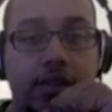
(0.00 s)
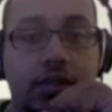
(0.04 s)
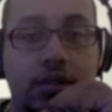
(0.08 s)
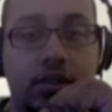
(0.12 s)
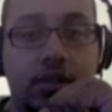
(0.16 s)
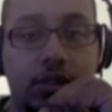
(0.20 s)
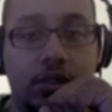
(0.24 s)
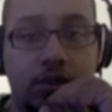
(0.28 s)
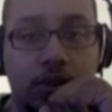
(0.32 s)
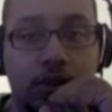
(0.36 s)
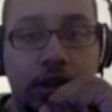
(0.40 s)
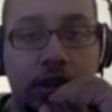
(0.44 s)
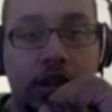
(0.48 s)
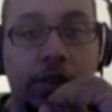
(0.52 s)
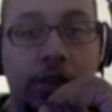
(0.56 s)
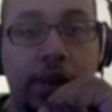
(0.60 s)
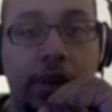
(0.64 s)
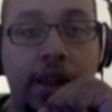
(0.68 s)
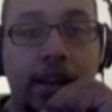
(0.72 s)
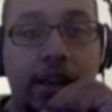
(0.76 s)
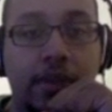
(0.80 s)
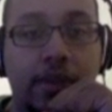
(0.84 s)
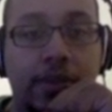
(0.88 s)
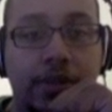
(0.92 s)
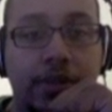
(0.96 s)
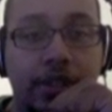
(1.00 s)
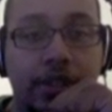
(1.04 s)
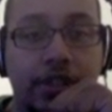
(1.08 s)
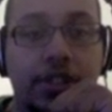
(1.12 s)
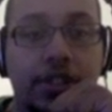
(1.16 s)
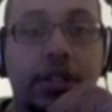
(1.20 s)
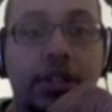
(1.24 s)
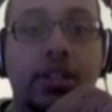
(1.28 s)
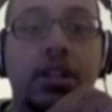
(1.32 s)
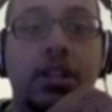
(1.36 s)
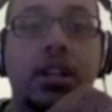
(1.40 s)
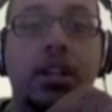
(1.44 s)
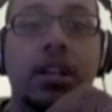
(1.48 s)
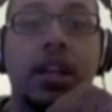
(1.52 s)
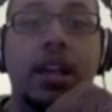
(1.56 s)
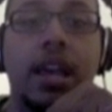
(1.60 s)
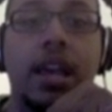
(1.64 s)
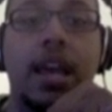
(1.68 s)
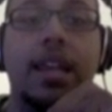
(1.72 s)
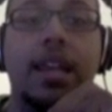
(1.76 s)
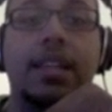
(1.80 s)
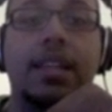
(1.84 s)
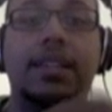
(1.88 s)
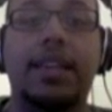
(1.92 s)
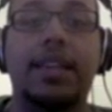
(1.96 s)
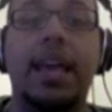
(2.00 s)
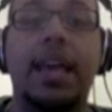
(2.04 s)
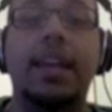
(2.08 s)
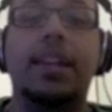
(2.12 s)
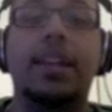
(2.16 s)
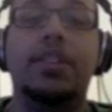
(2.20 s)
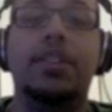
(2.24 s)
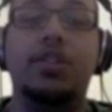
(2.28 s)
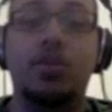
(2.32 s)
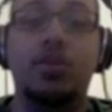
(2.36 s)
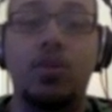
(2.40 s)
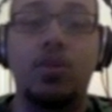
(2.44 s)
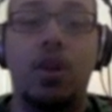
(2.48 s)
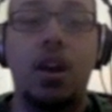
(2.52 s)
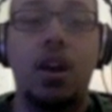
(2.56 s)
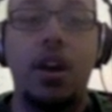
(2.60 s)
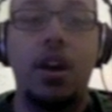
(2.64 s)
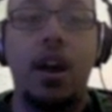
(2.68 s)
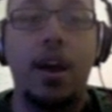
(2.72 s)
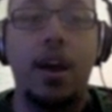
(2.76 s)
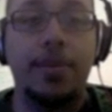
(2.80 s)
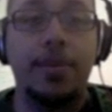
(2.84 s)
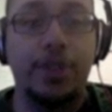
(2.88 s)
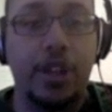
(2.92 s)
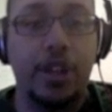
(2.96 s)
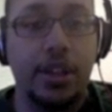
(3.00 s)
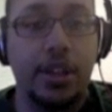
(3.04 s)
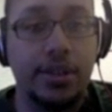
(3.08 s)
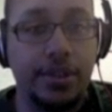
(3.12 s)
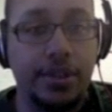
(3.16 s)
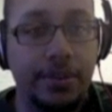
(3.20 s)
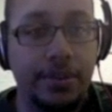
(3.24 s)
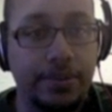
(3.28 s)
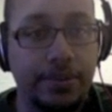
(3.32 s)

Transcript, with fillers: newly created position and assign it to our object.